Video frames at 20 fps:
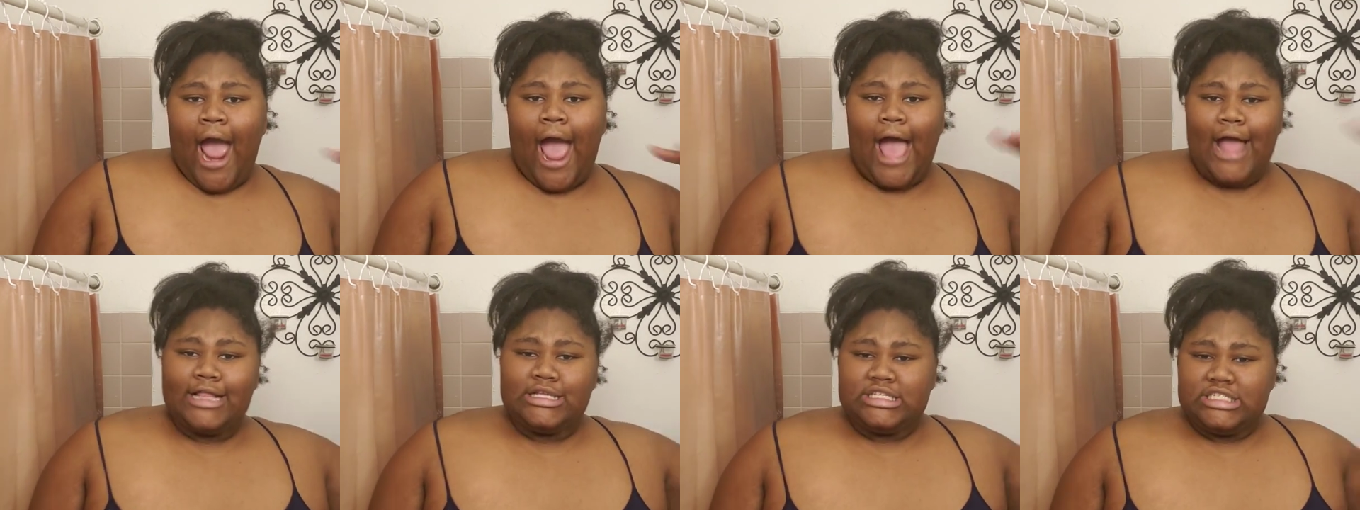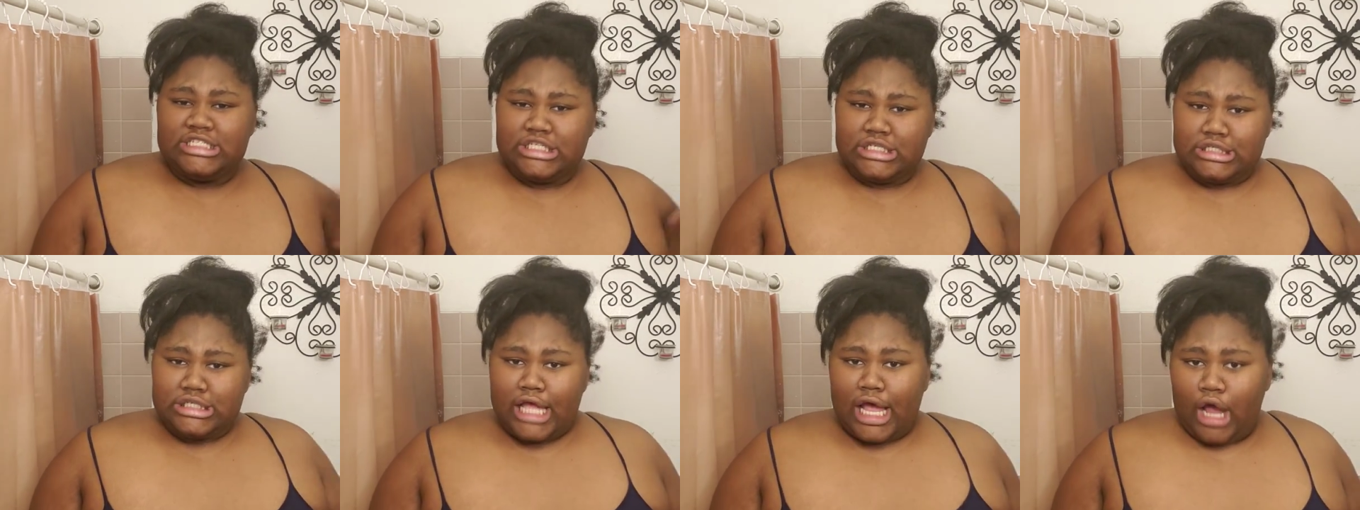And it's
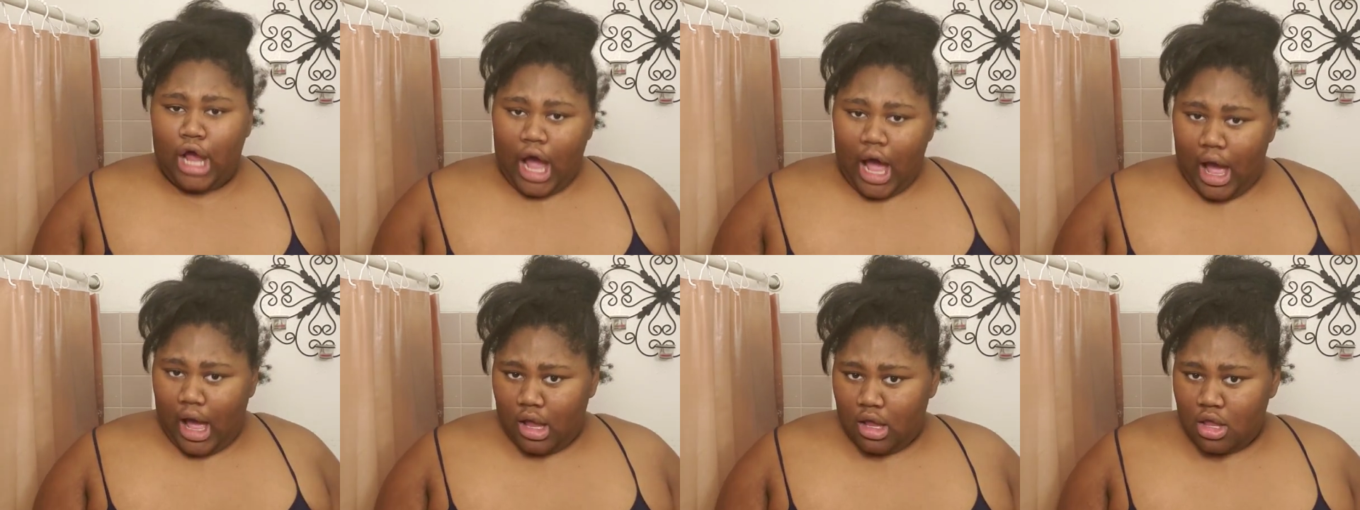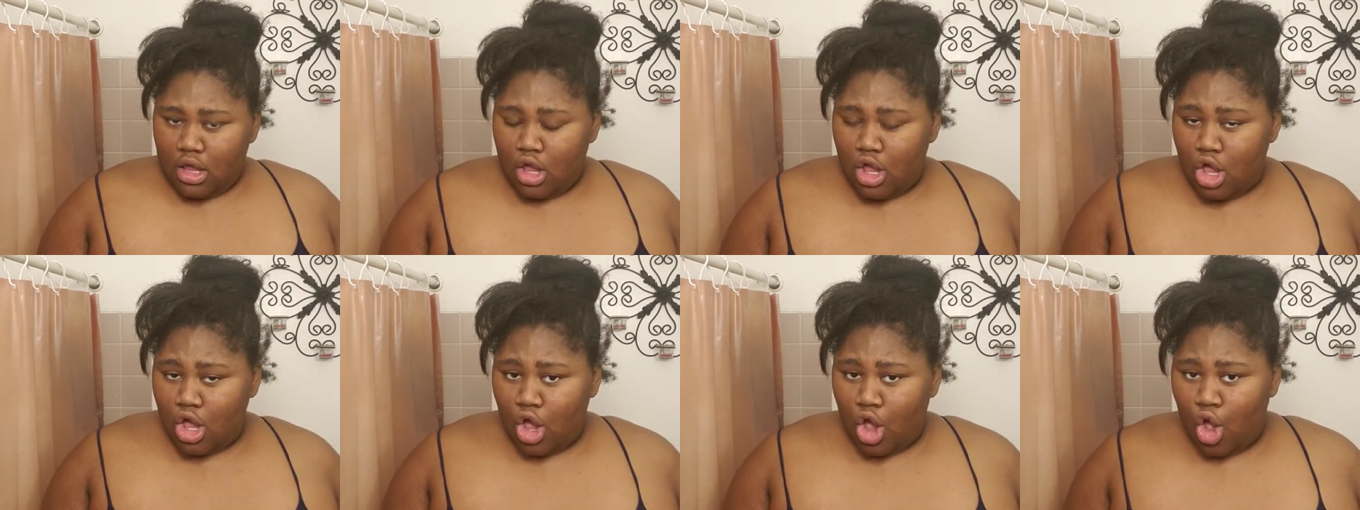just like,
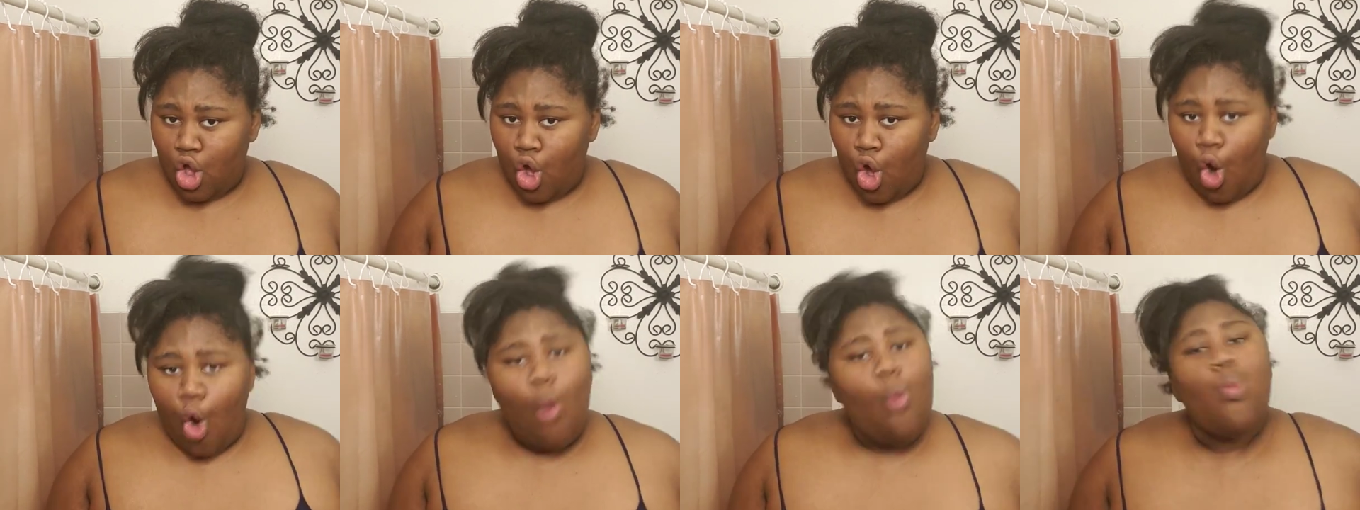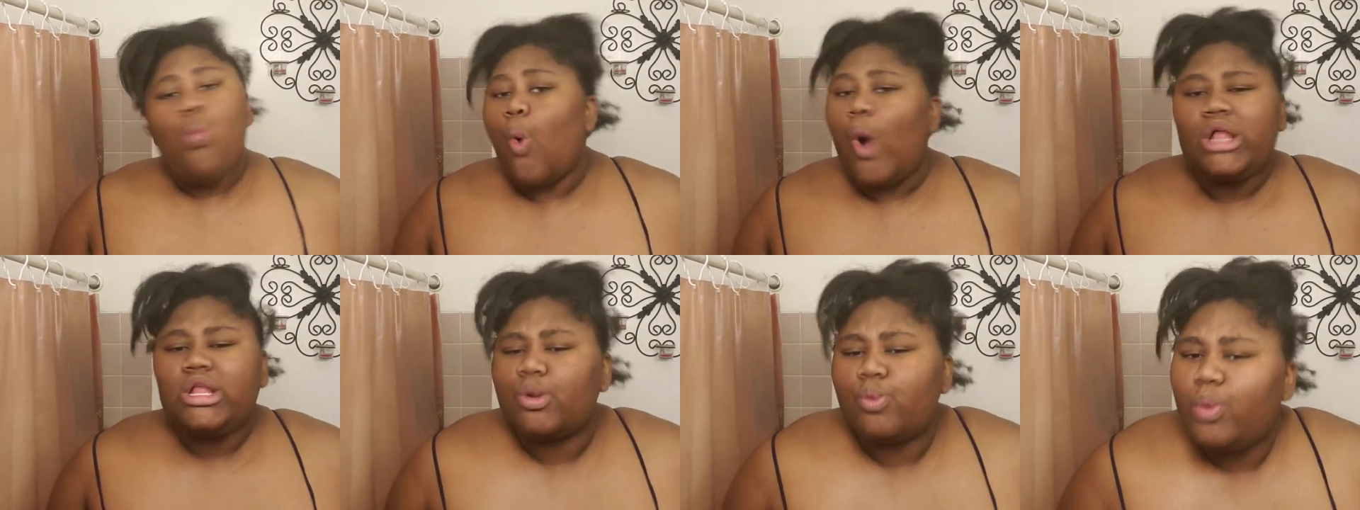
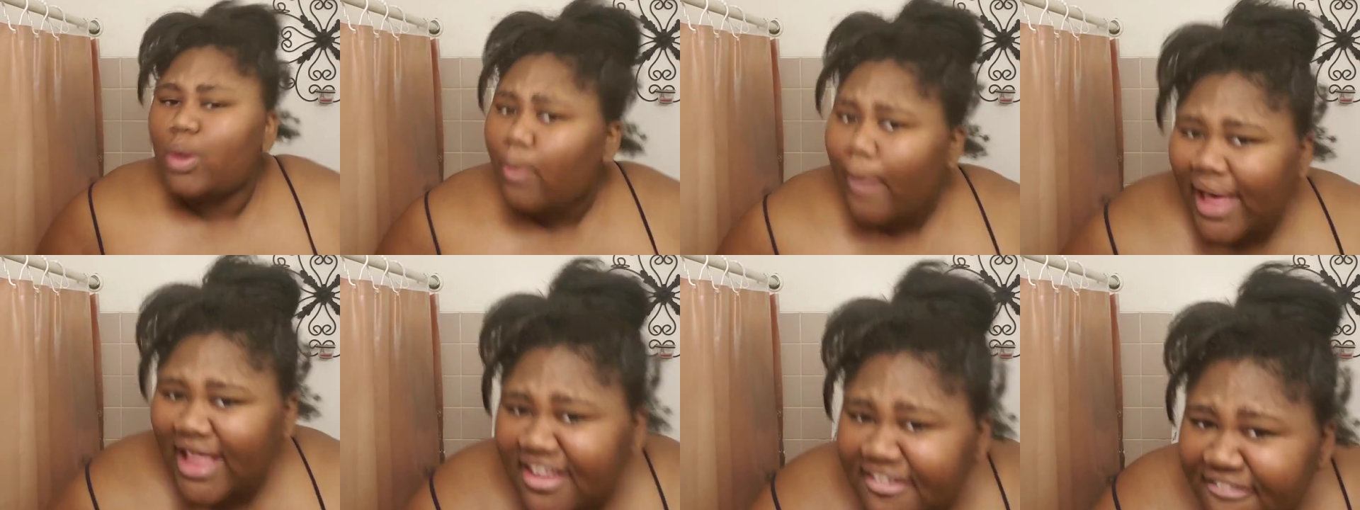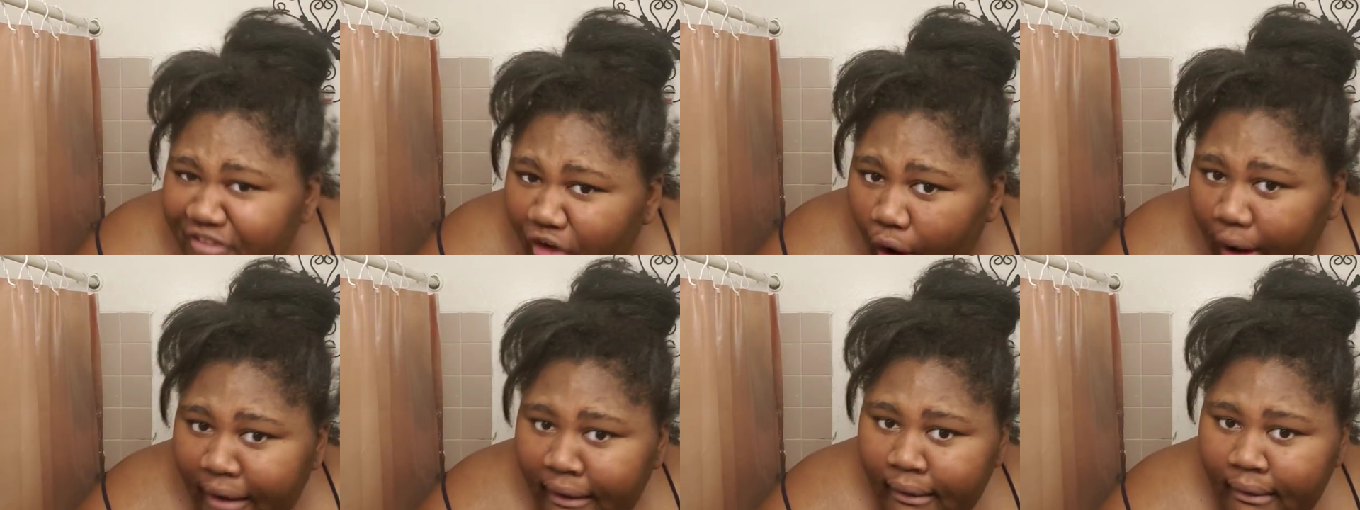what are we waiting
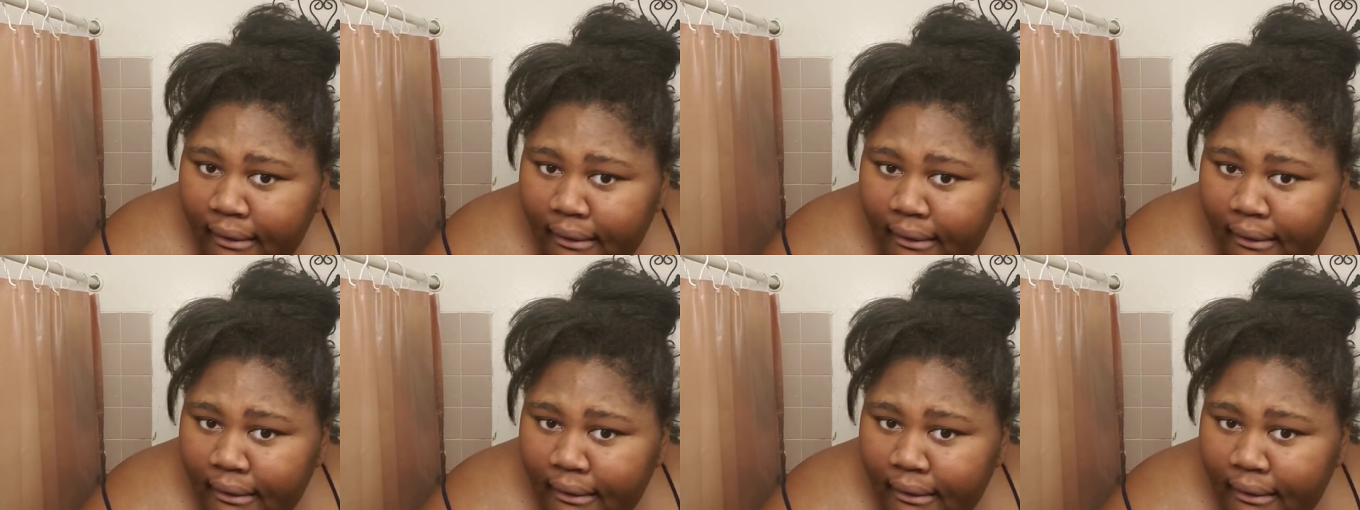for?